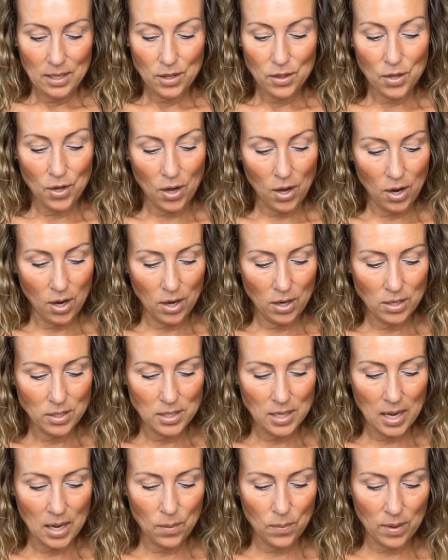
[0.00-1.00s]
The heart,
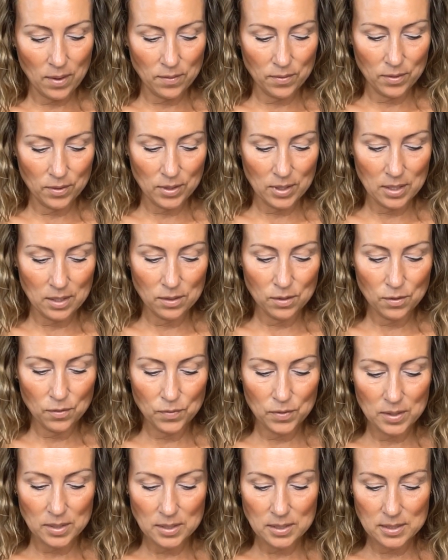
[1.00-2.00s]
however, either
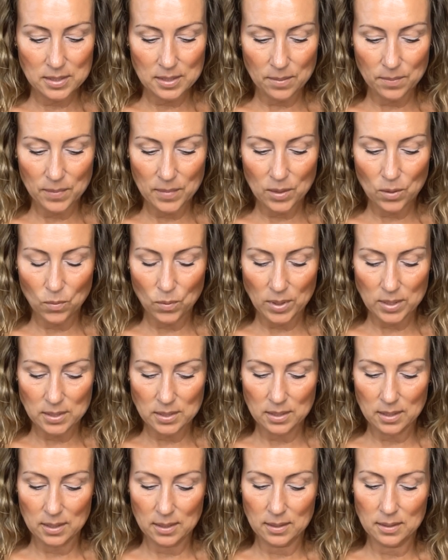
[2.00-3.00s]
feels something
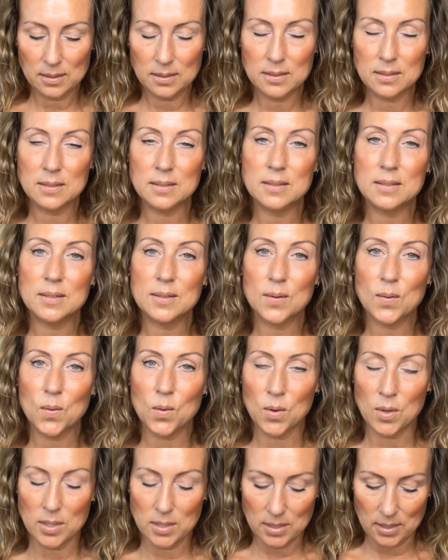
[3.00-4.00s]
resonates
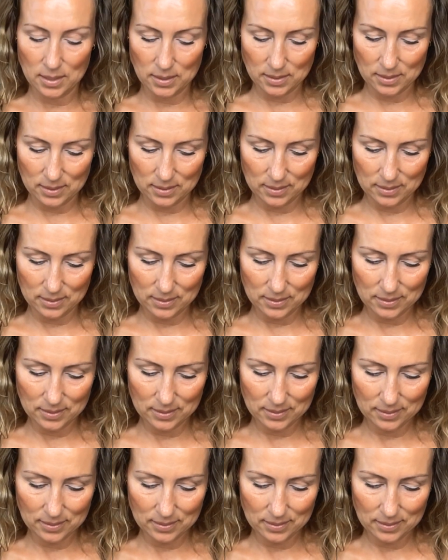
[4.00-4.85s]
or it doesn't.